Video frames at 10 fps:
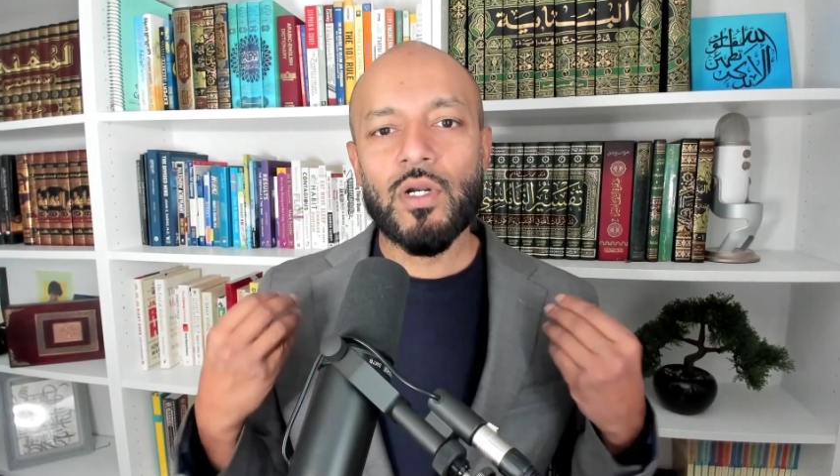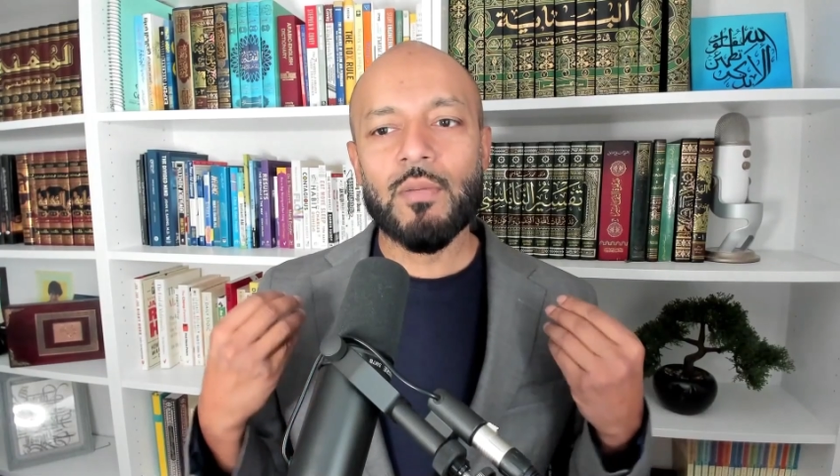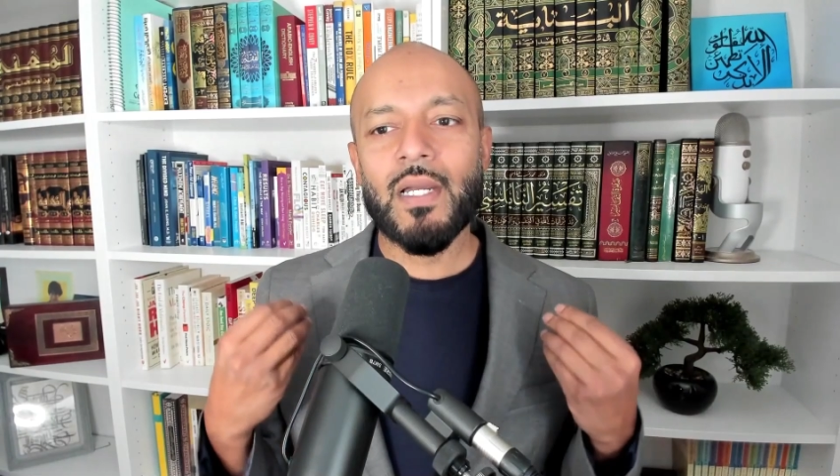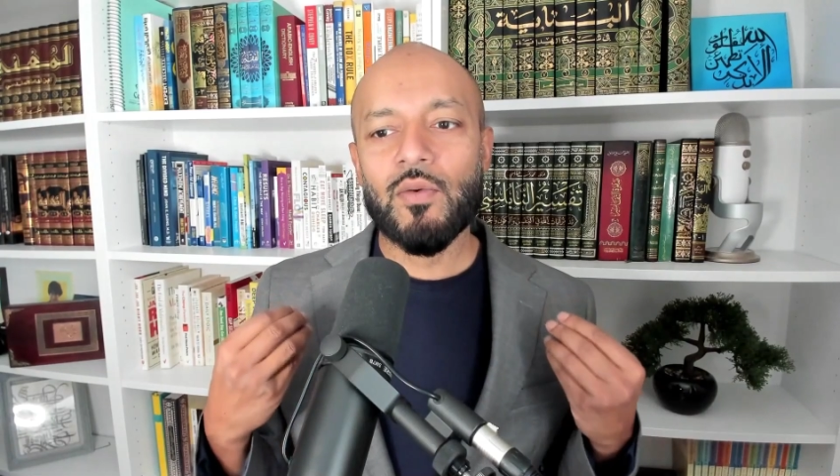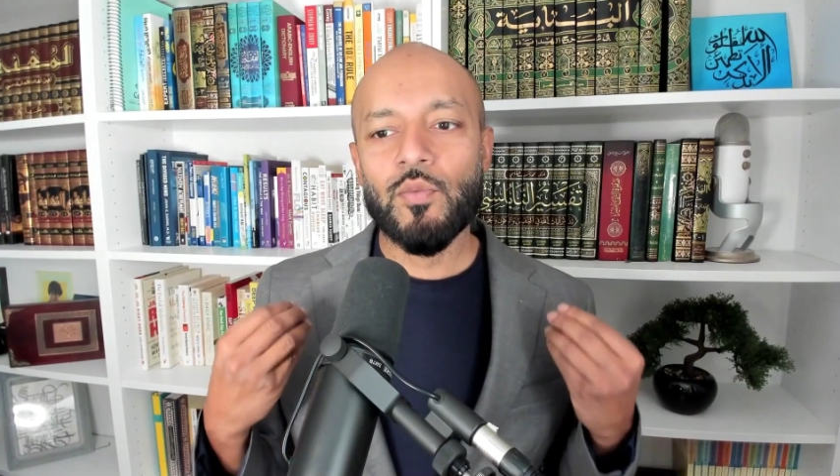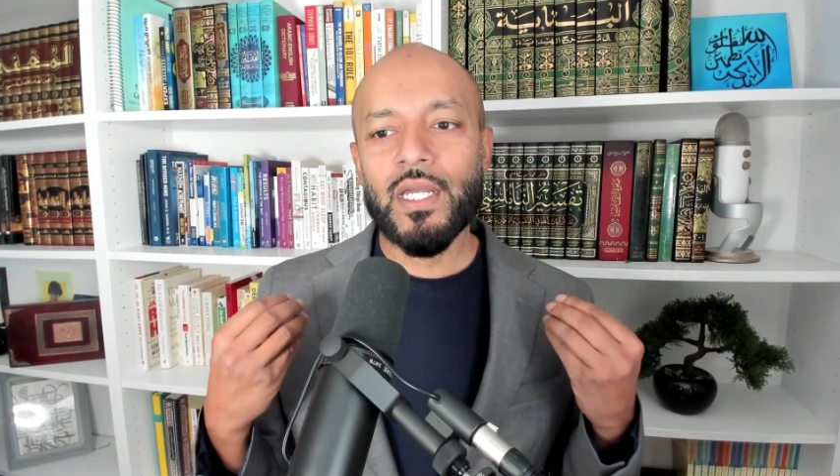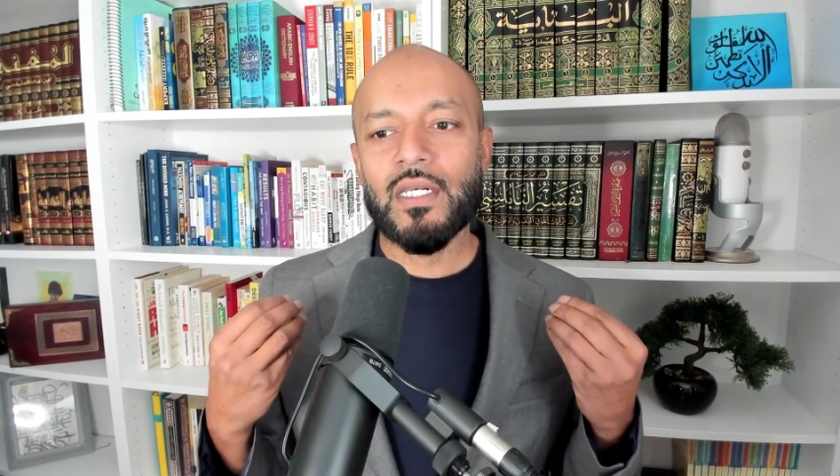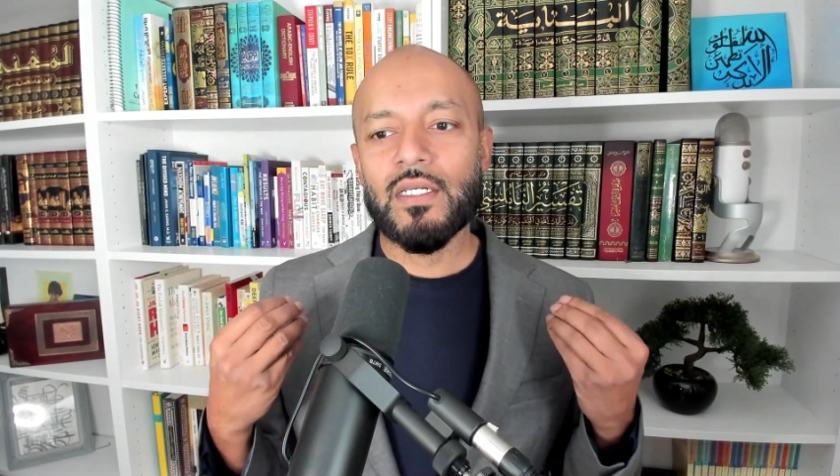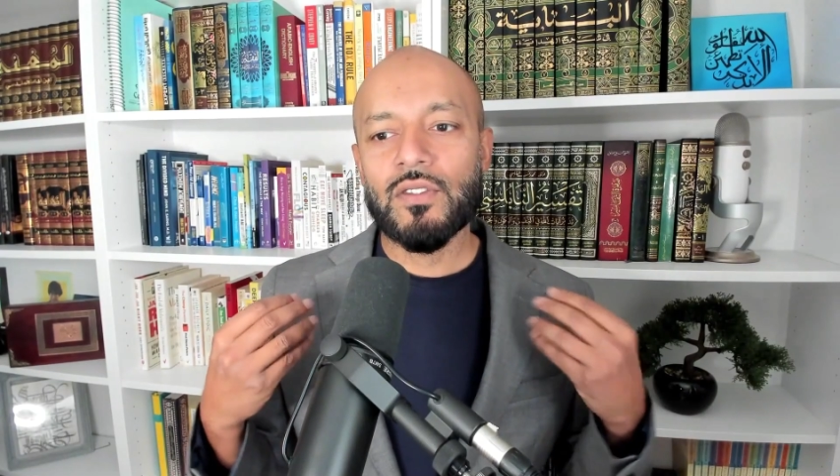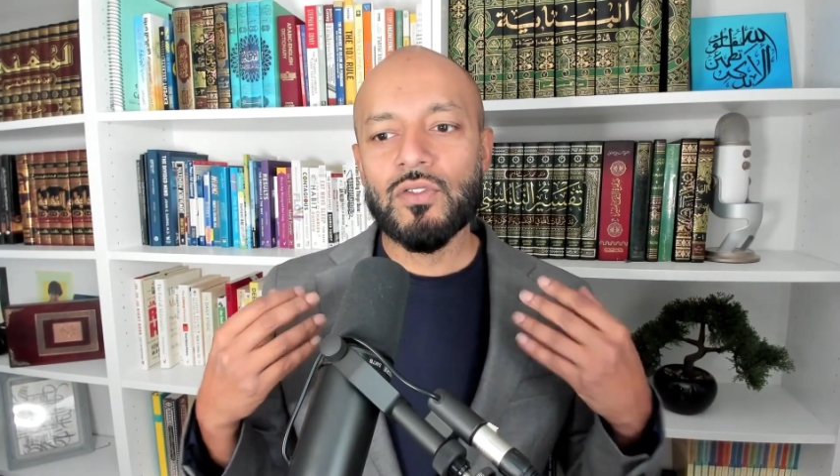about
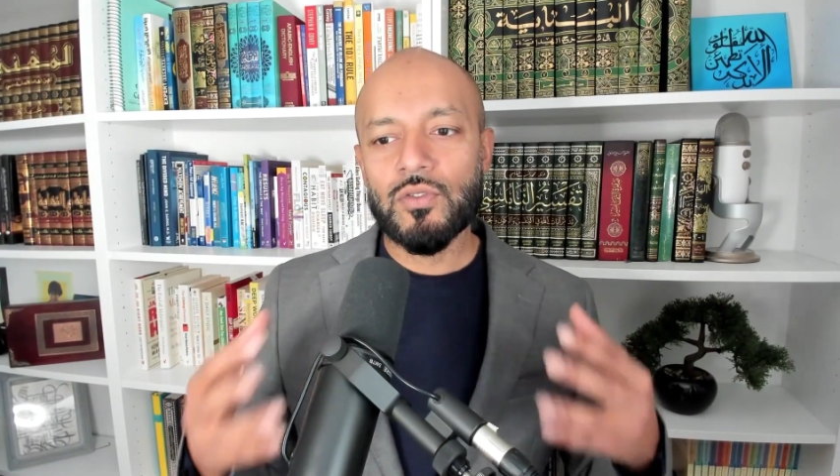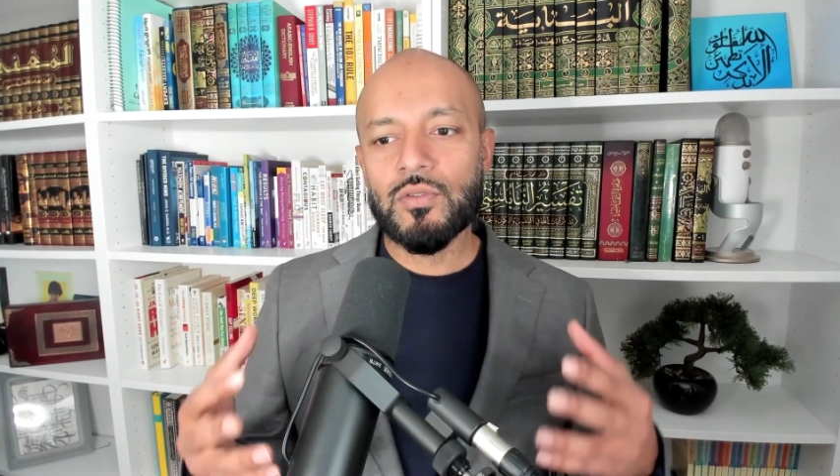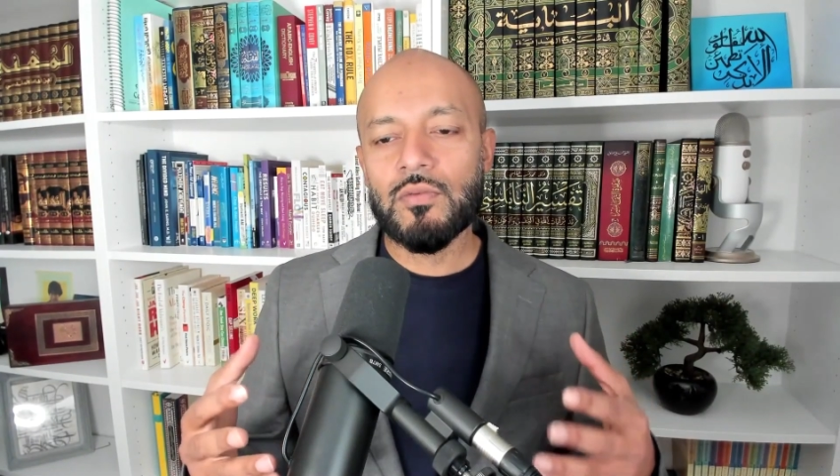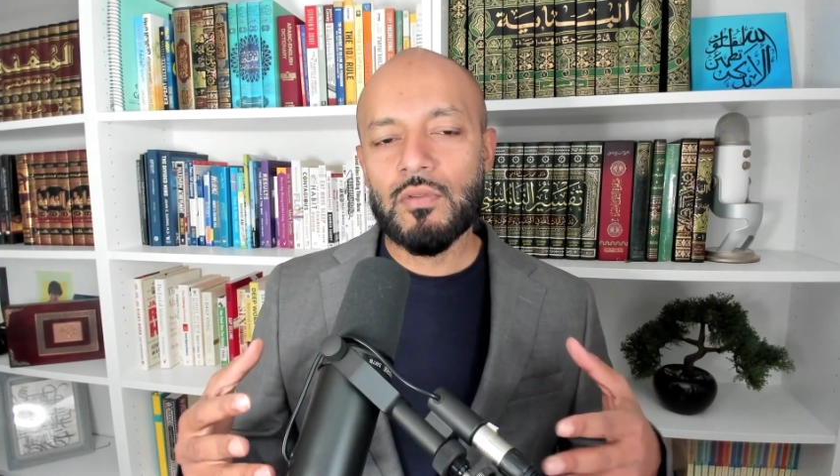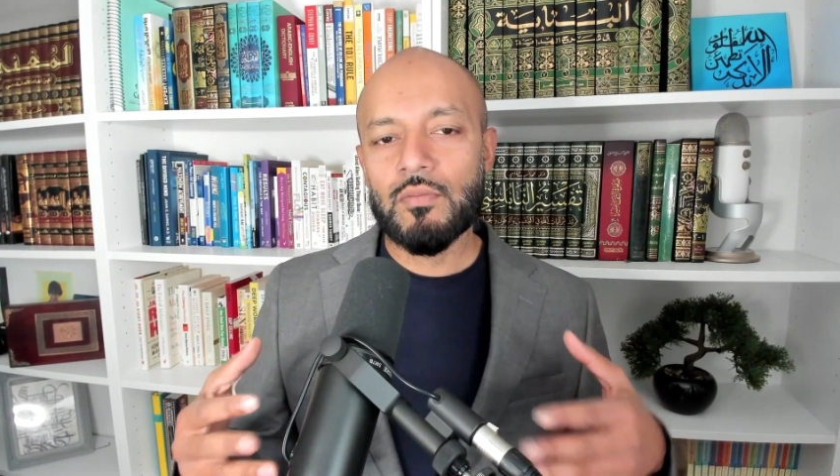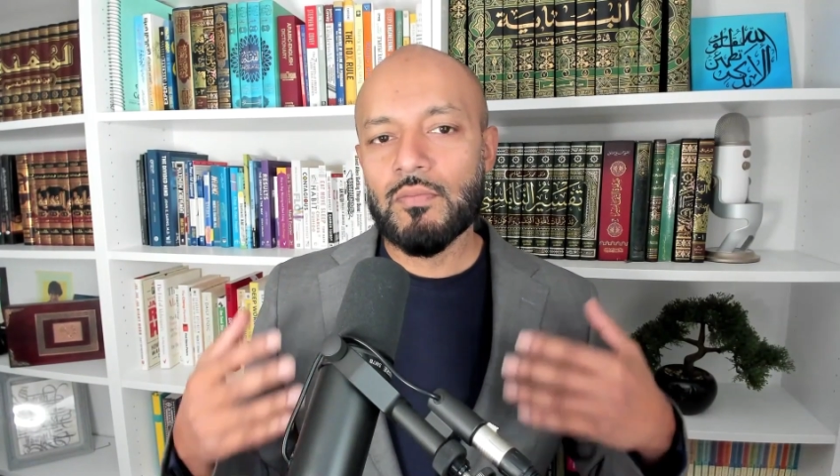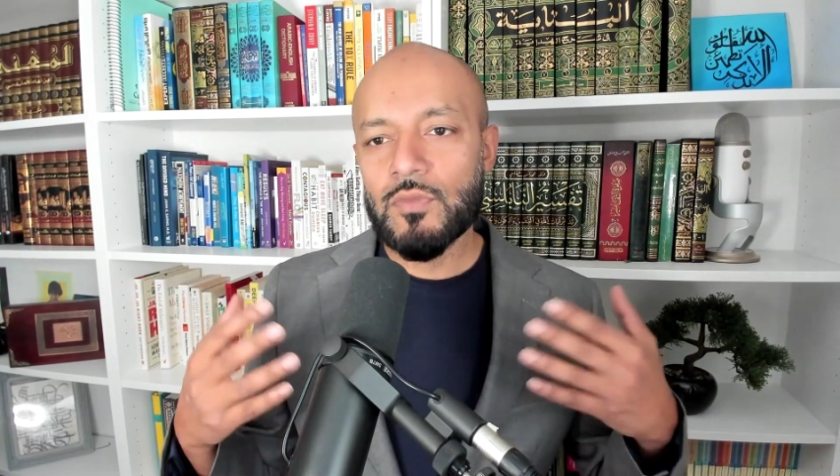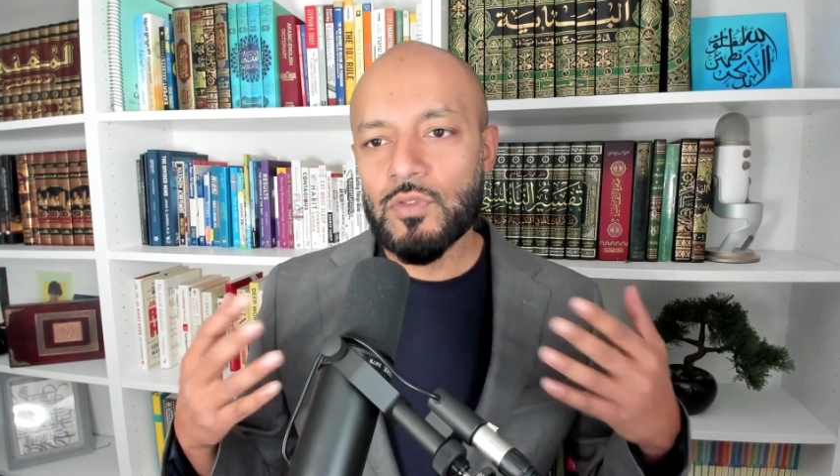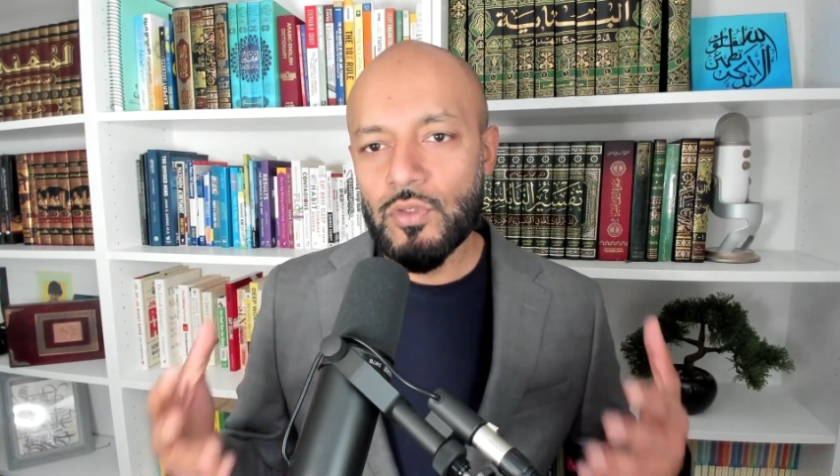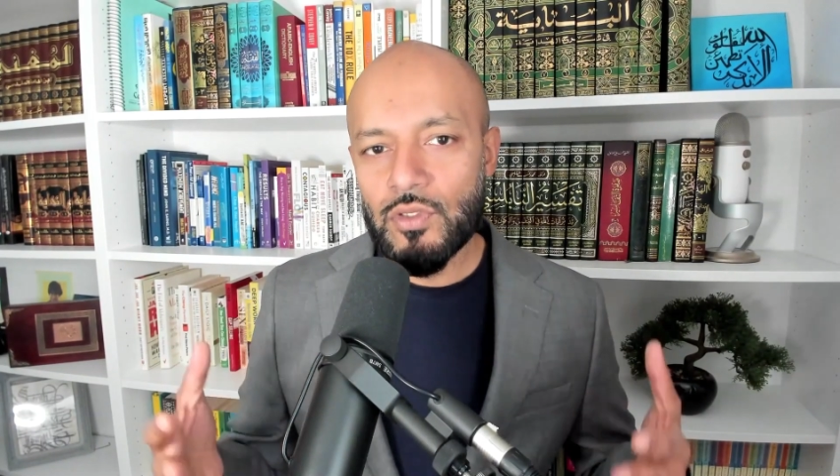when you're
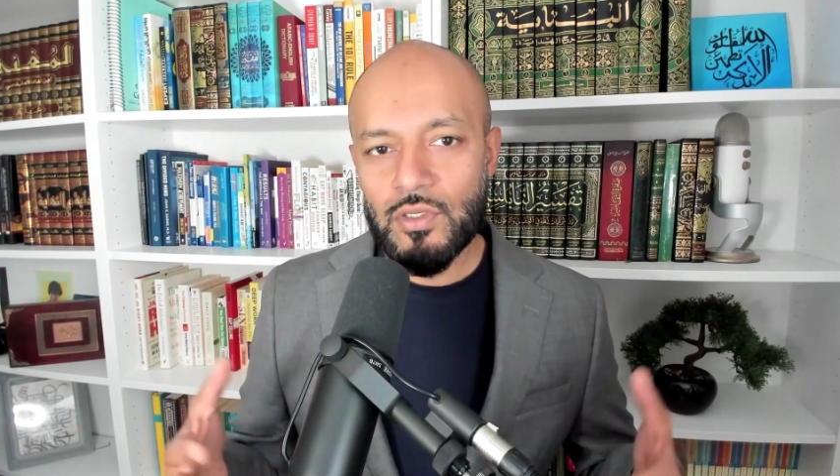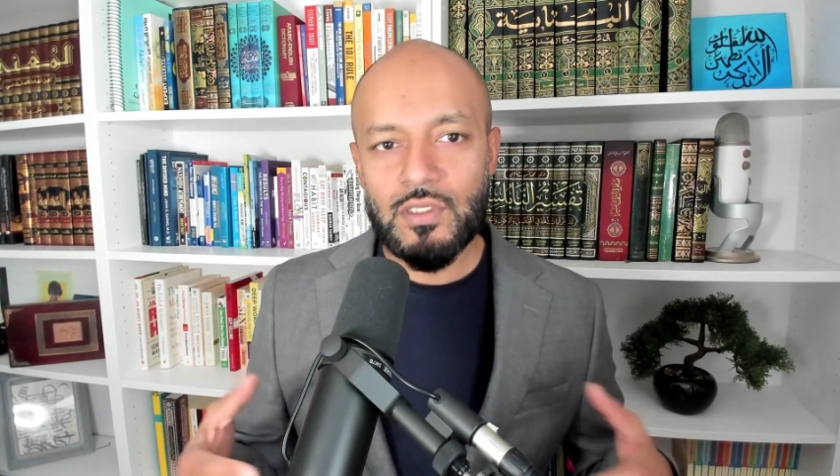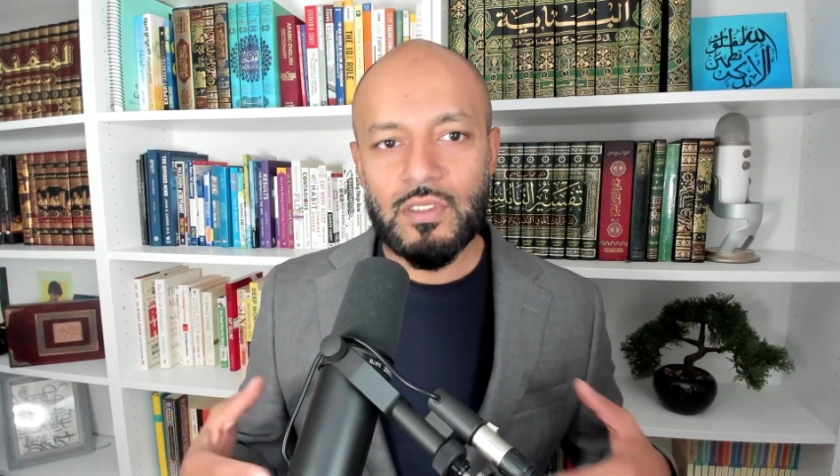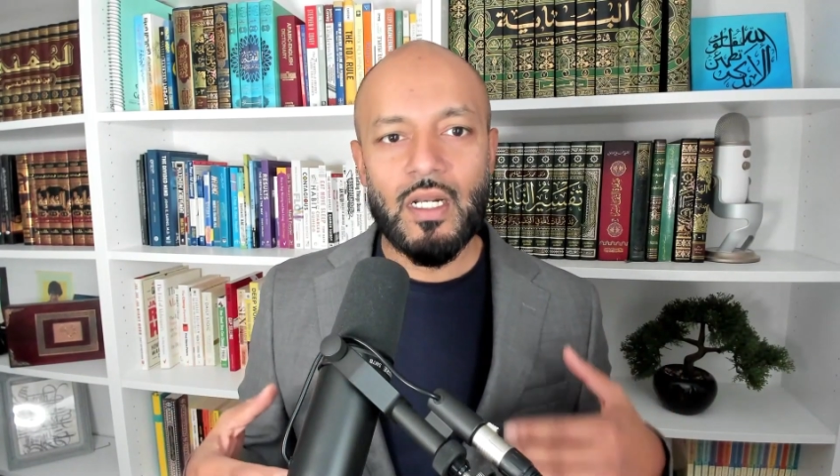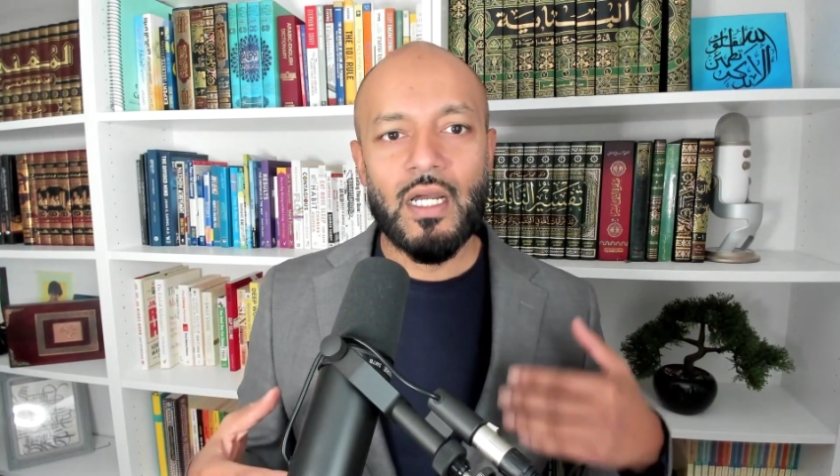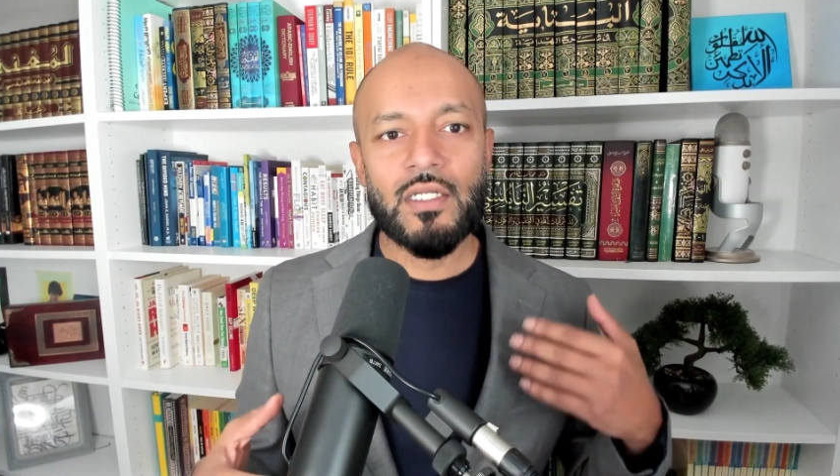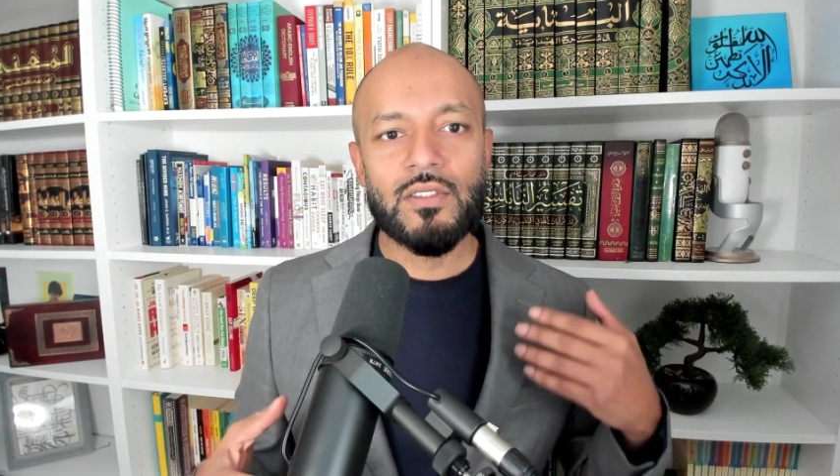doing your salah,